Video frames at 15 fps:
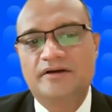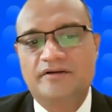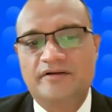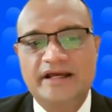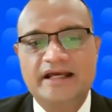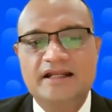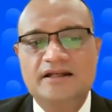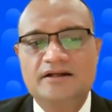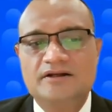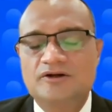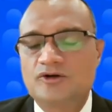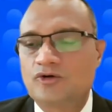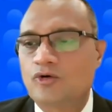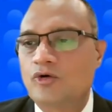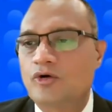rail,
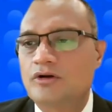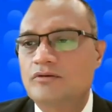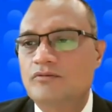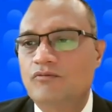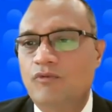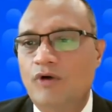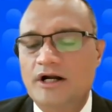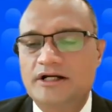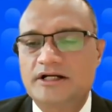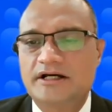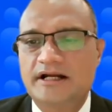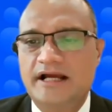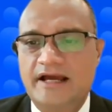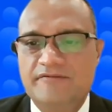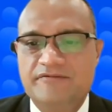road,
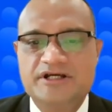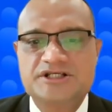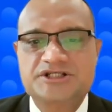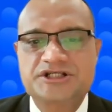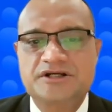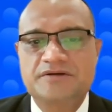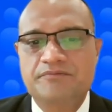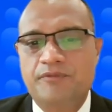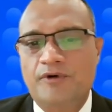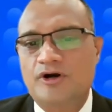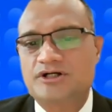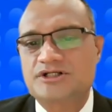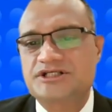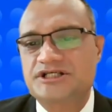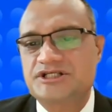water, aviation,
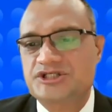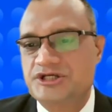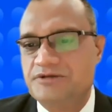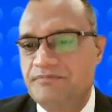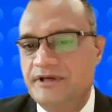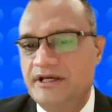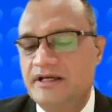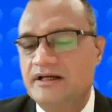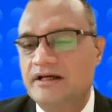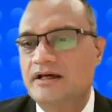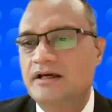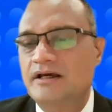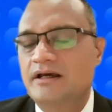ports, and shipping,